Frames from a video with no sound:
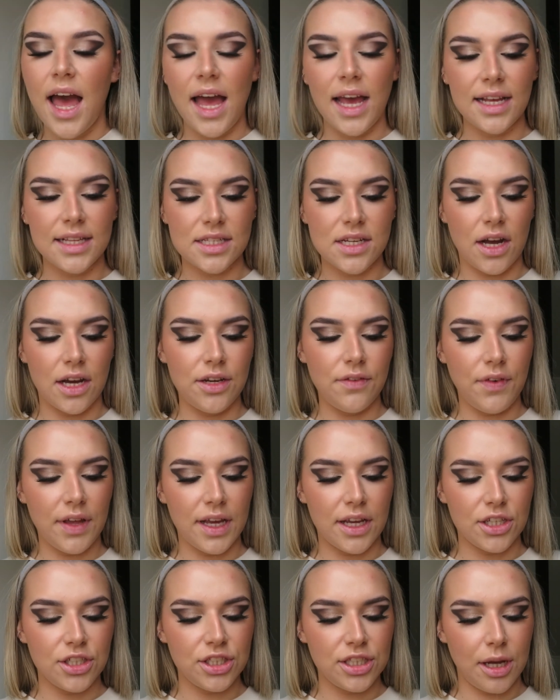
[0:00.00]
It's kind of
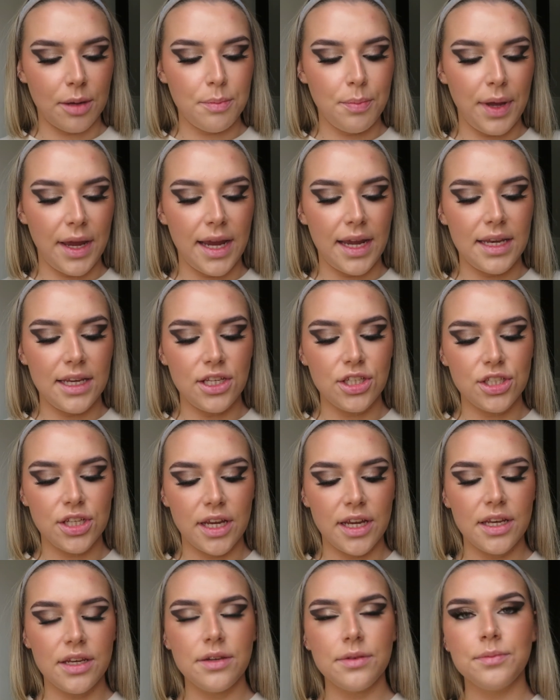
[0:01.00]
like a champagne-y
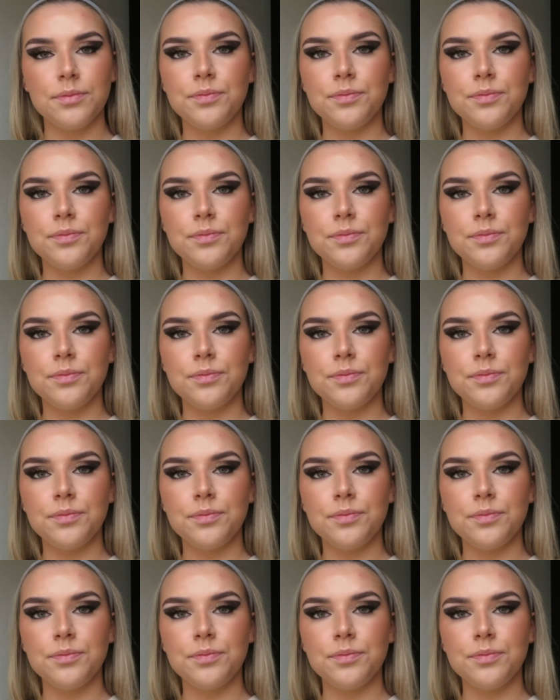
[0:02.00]
shade.